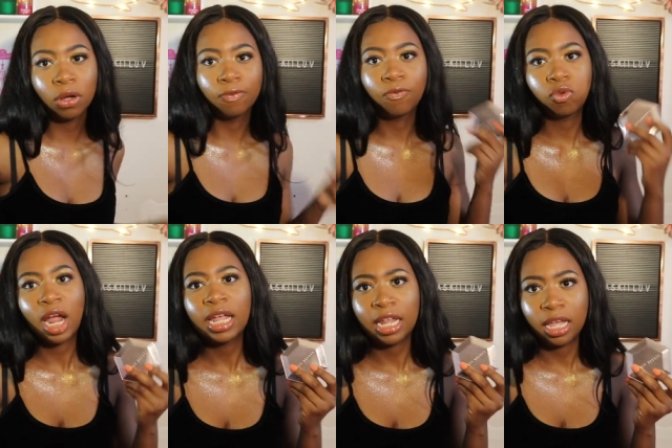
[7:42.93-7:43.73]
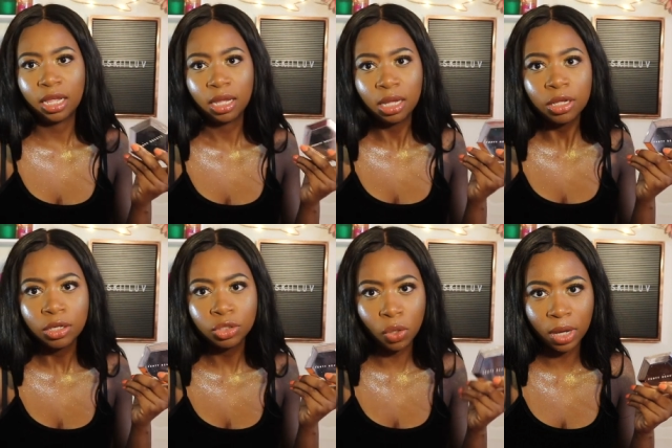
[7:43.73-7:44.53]
on friday
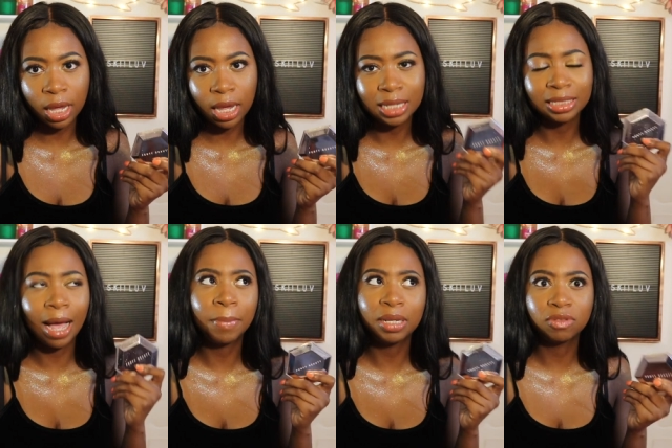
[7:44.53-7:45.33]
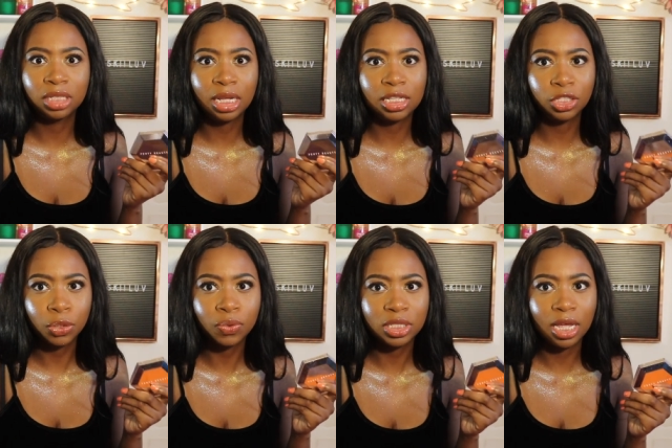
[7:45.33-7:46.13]
okay and i believe today is
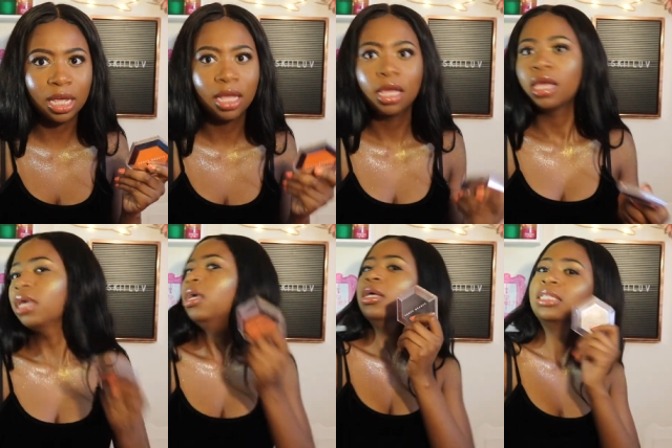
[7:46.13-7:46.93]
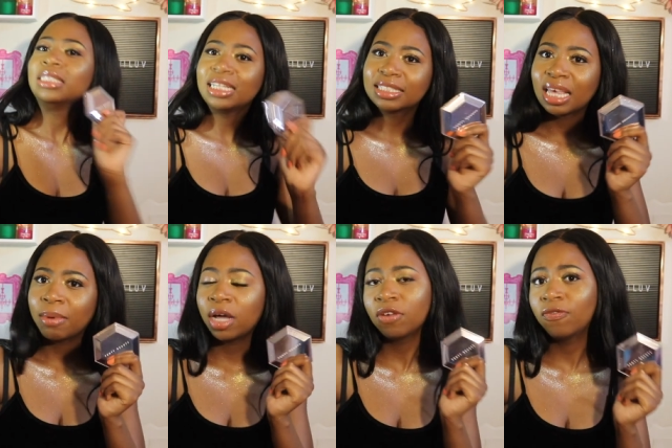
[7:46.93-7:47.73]
tuesday this came
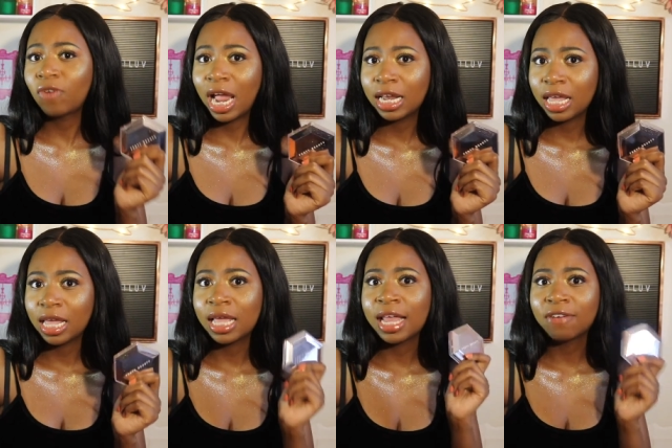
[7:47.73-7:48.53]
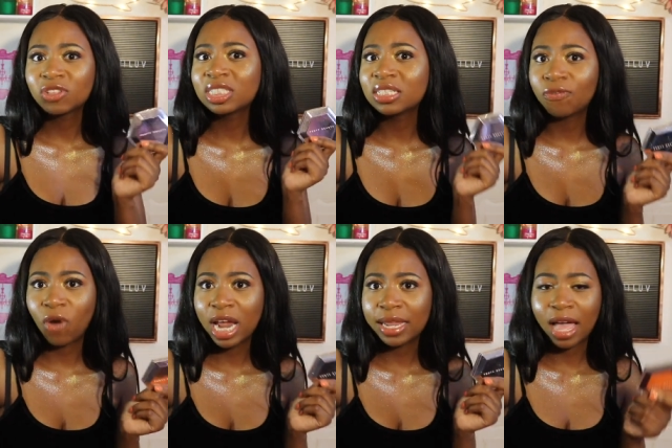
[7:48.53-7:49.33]
out on friday and ever since
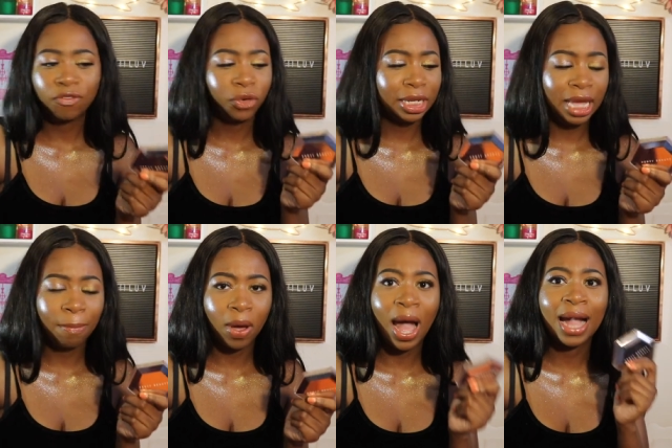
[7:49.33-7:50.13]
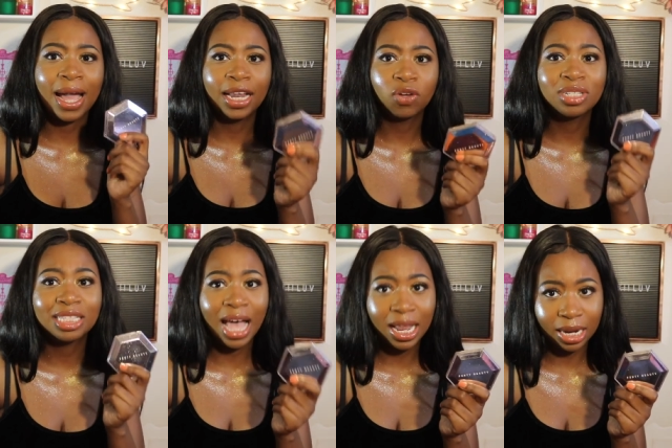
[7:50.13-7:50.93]
friday after it came out i got it on
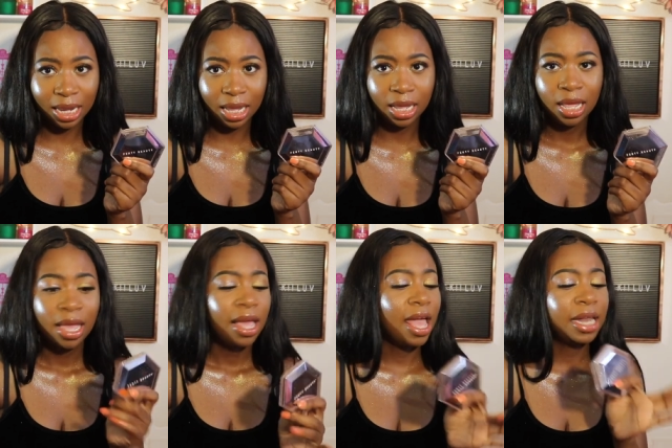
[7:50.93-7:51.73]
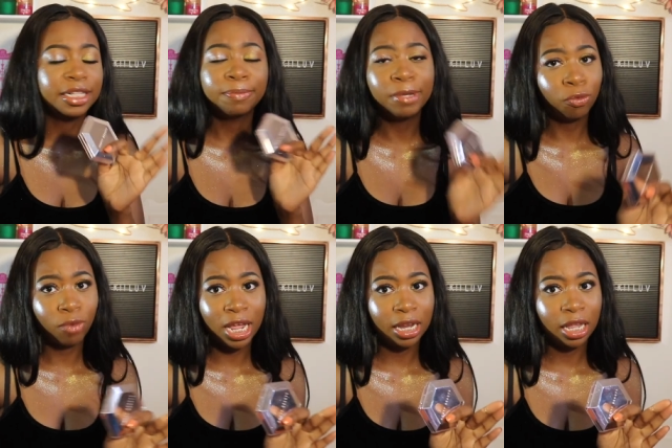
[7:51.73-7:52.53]
saturday and it's been
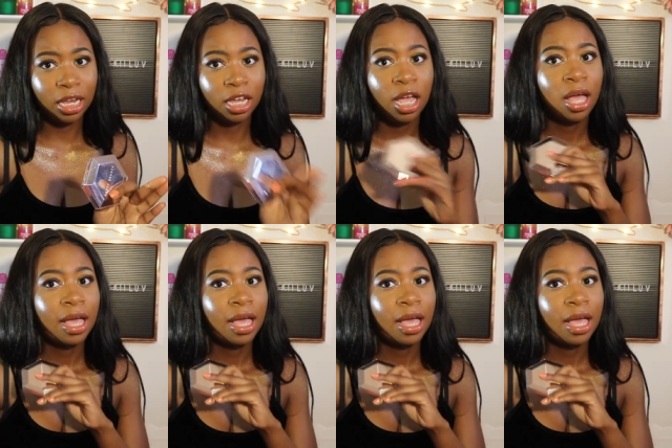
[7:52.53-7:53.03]
raining